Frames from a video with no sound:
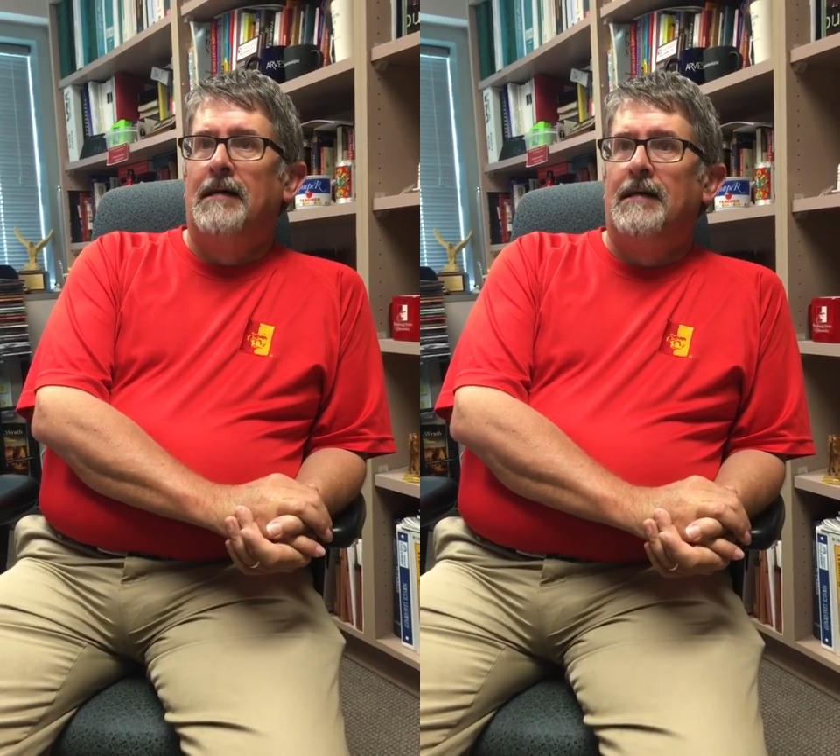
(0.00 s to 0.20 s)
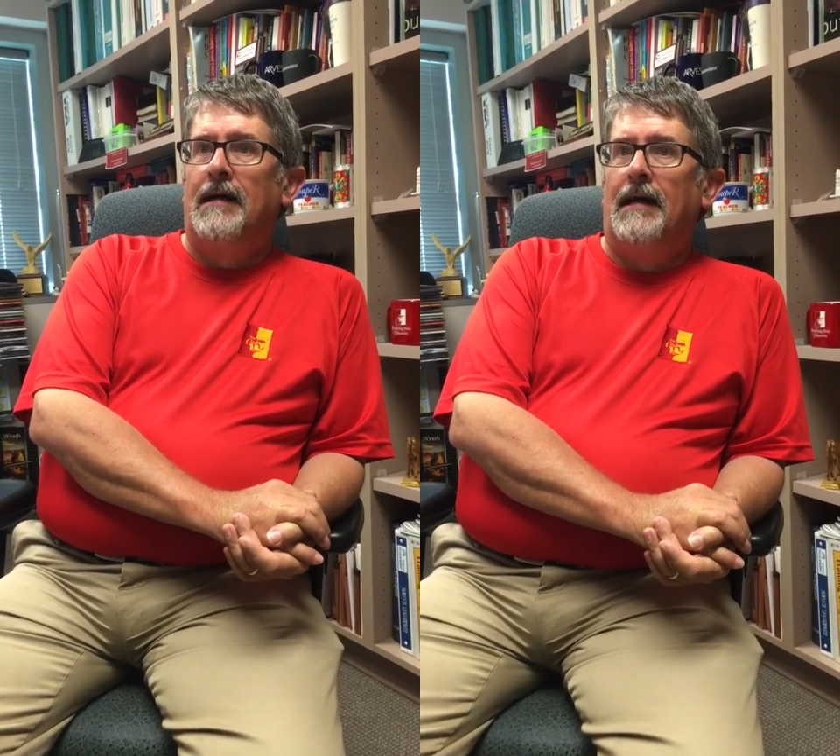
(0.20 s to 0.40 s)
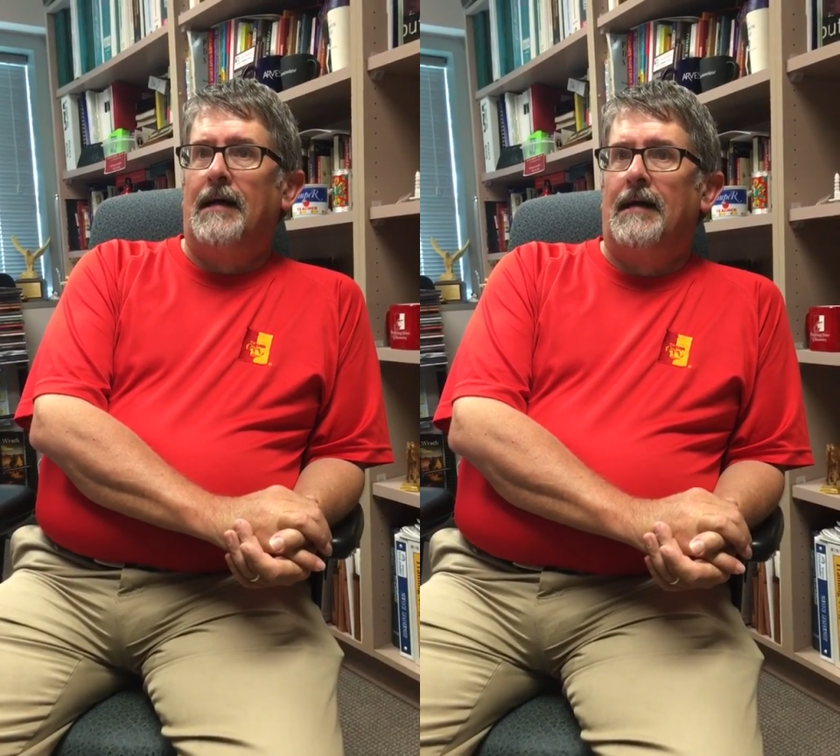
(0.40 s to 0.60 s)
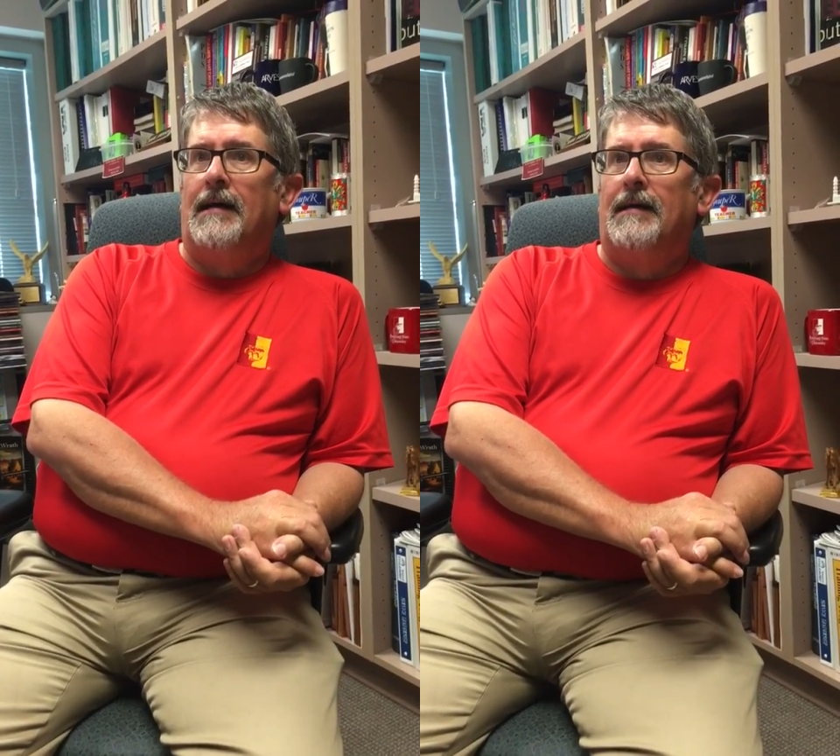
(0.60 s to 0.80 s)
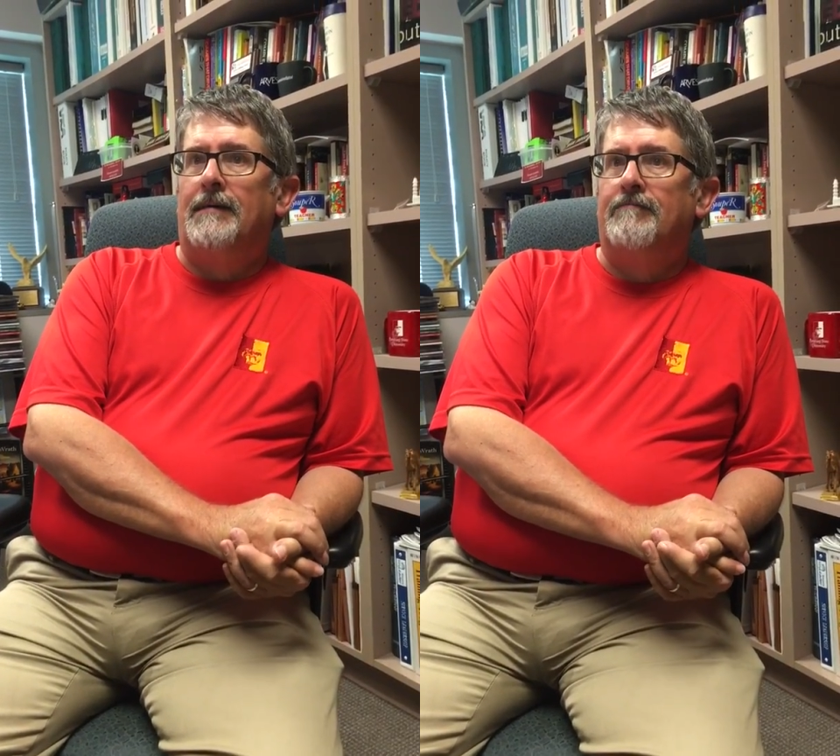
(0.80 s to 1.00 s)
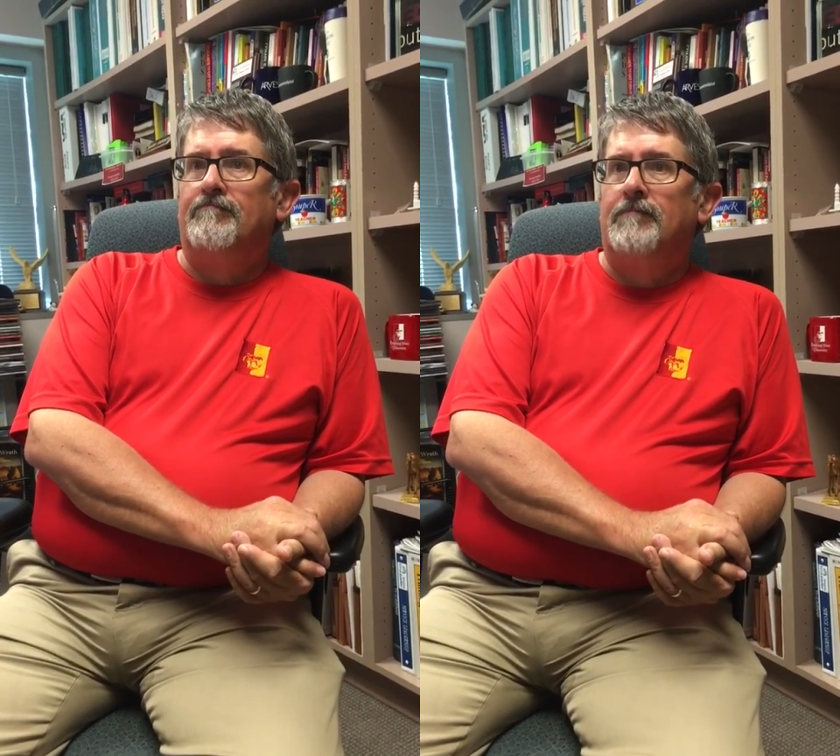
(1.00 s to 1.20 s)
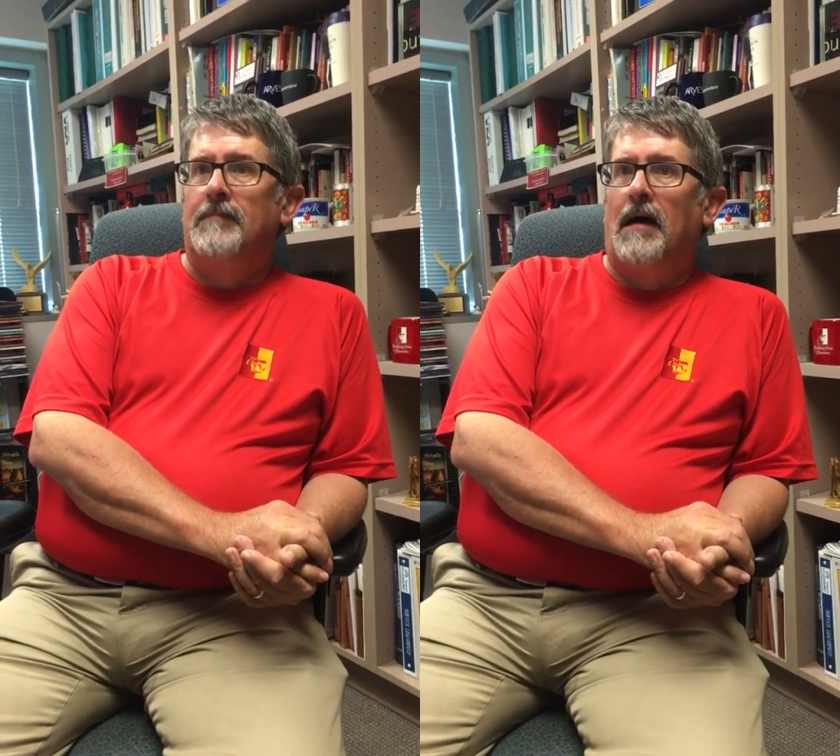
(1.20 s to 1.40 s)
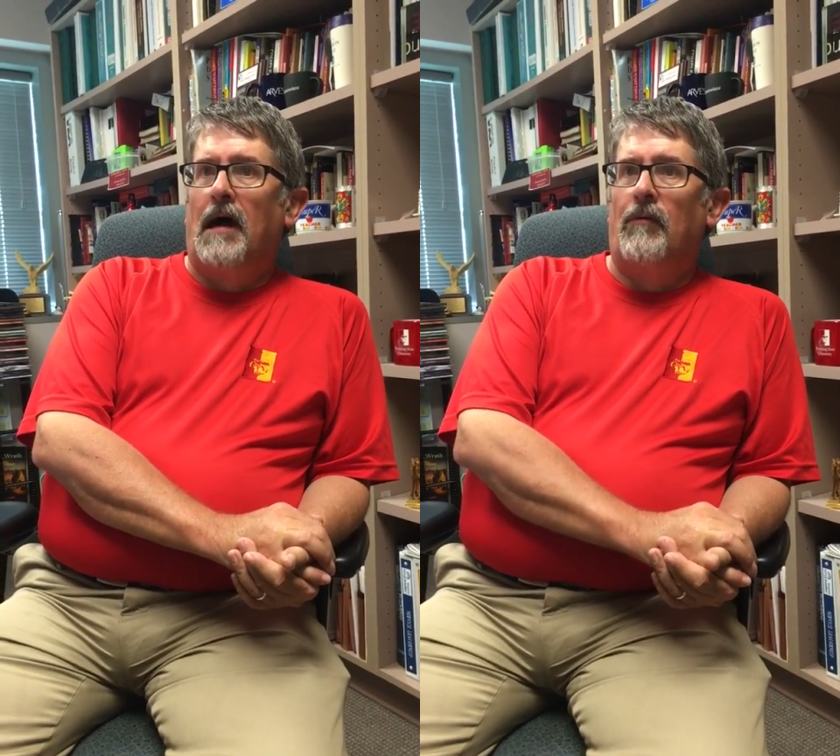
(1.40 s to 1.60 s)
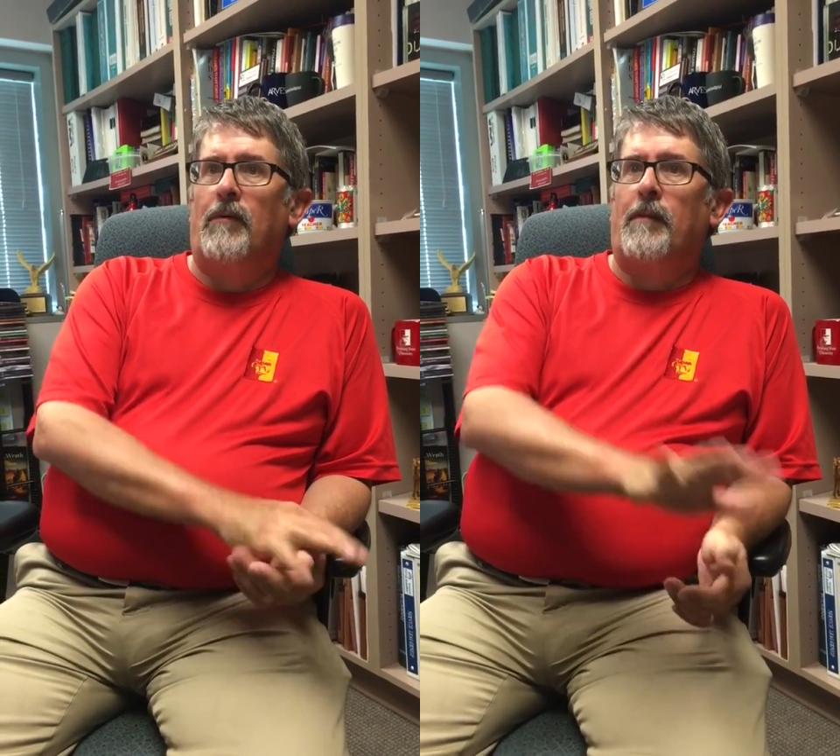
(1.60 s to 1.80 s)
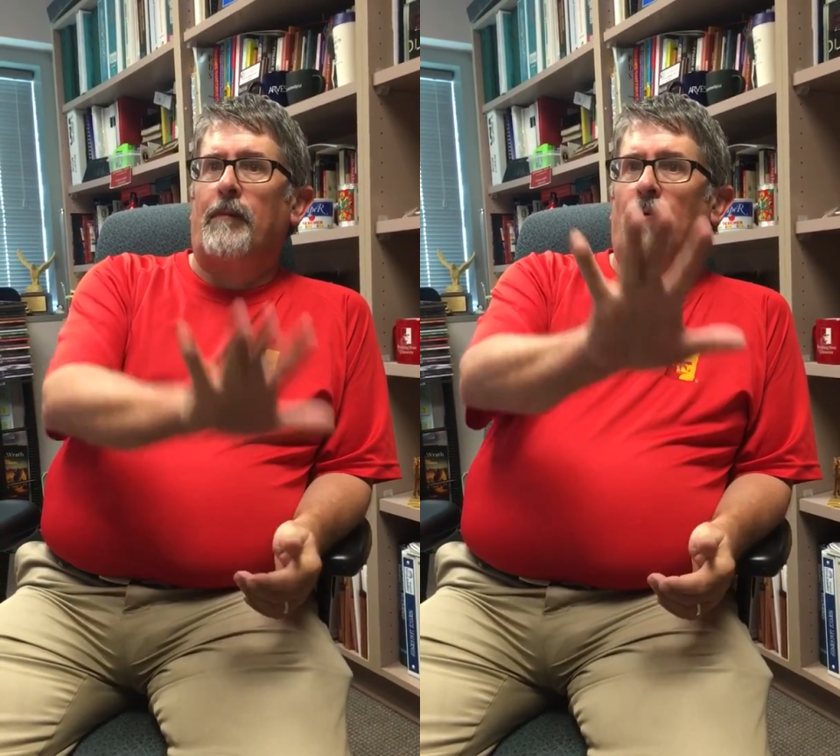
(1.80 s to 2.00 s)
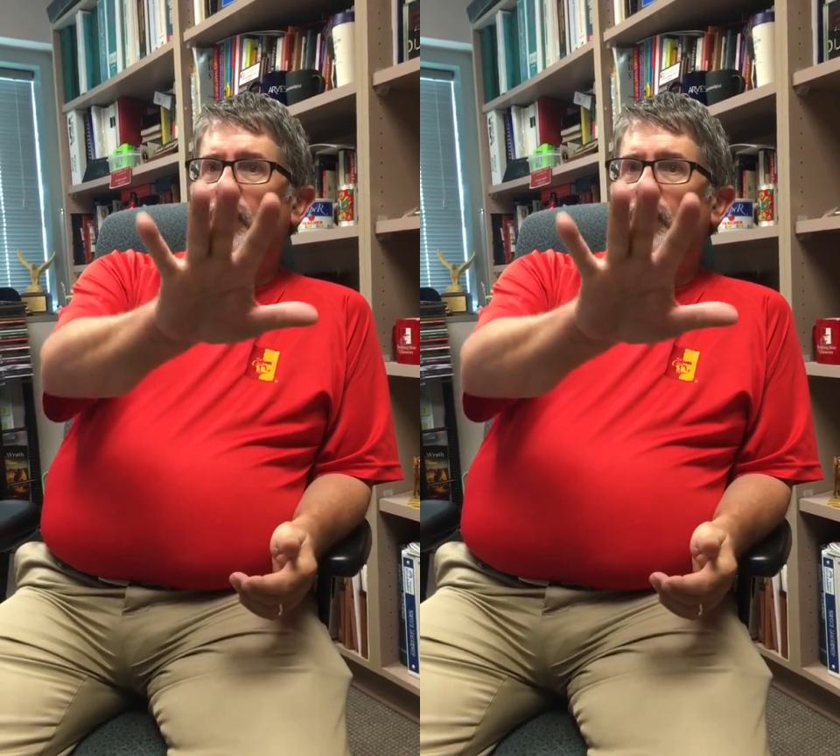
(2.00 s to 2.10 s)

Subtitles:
I remember